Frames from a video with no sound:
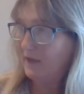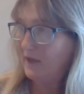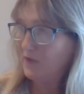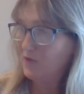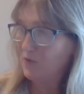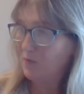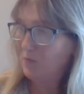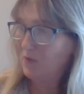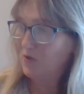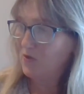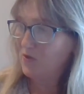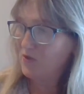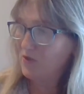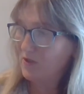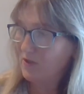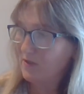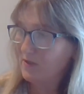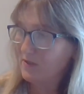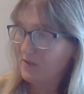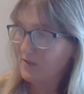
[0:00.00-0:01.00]

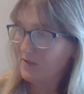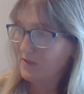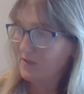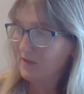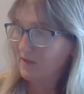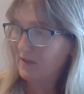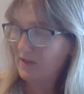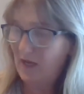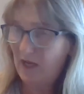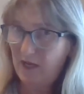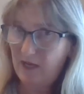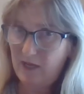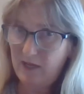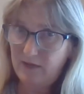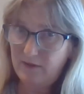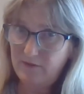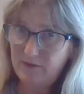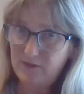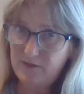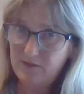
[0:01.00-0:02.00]
attributions
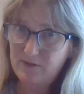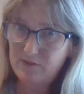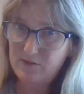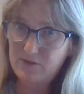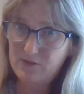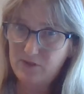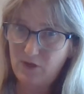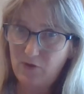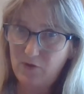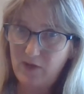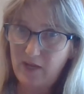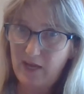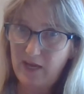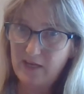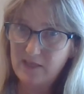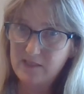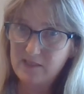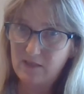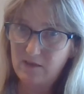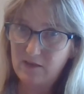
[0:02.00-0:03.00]
and the
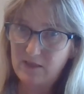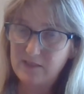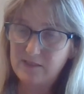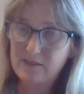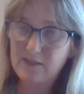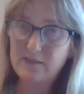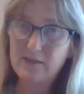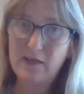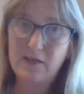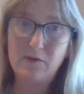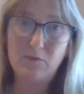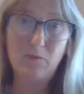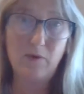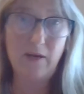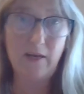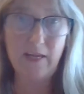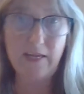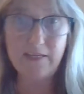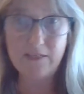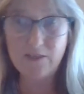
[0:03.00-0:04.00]
zodiac signs that they
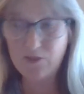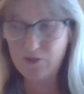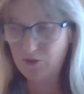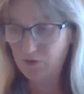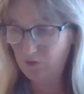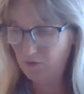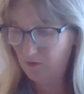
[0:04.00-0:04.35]
relate to,